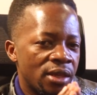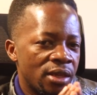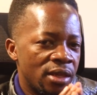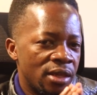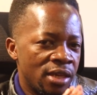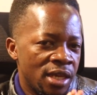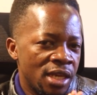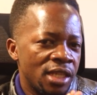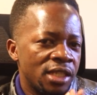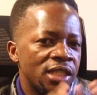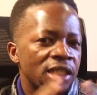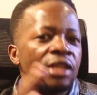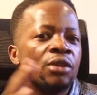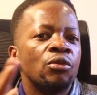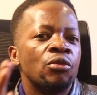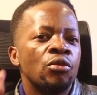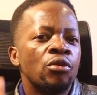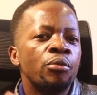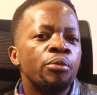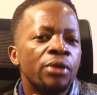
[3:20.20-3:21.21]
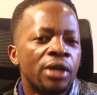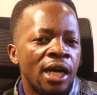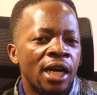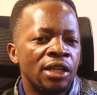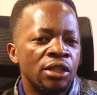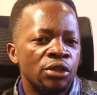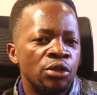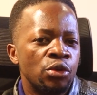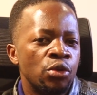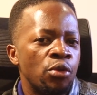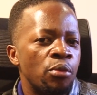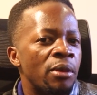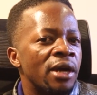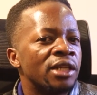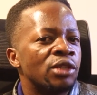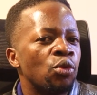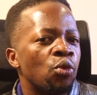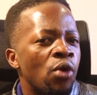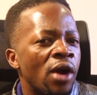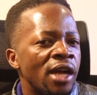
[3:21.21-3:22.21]
yes, the group can do,
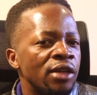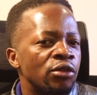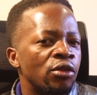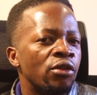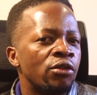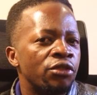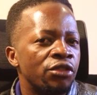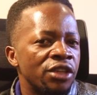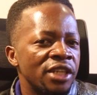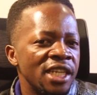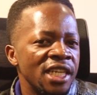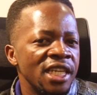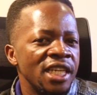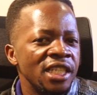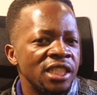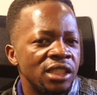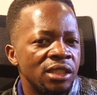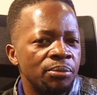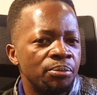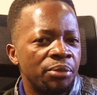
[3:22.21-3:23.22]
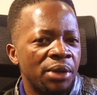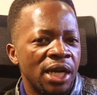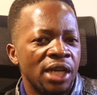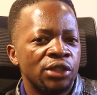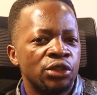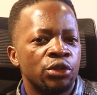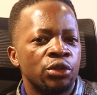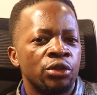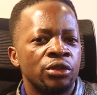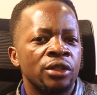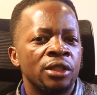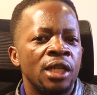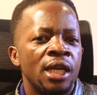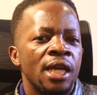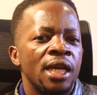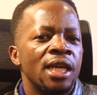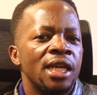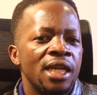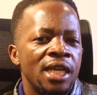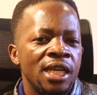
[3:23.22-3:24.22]
but what of each person
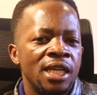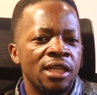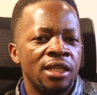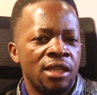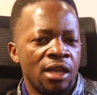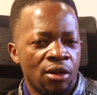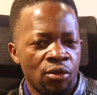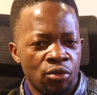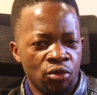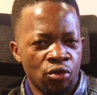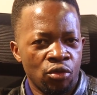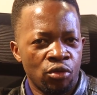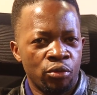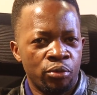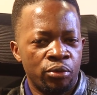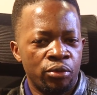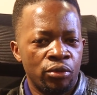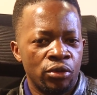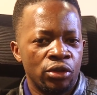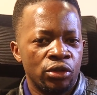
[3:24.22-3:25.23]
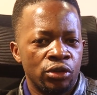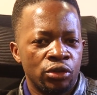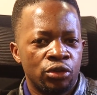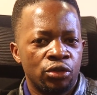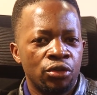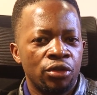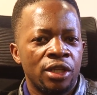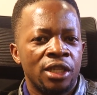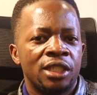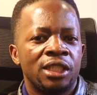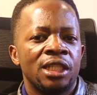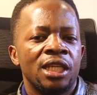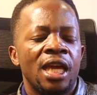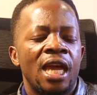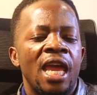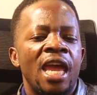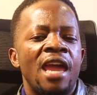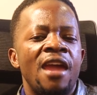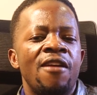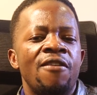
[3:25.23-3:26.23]
in the group, so that
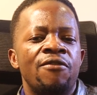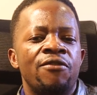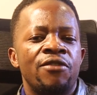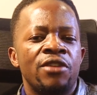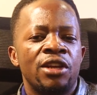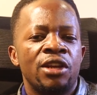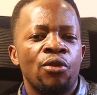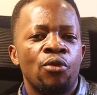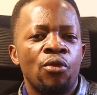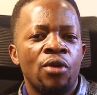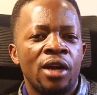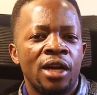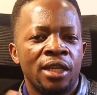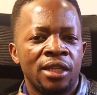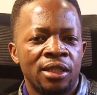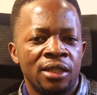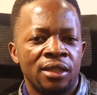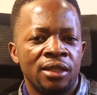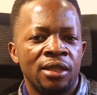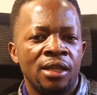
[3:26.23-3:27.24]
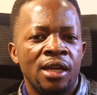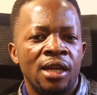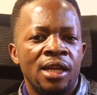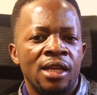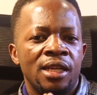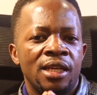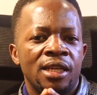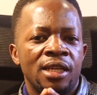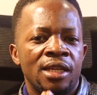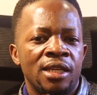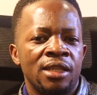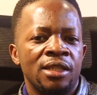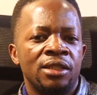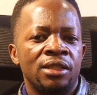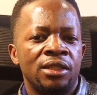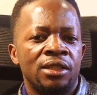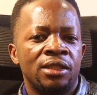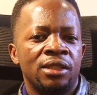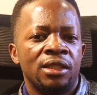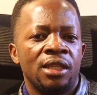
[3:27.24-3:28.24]
everyone
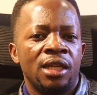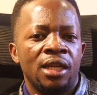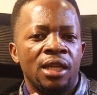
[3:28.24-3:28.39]
is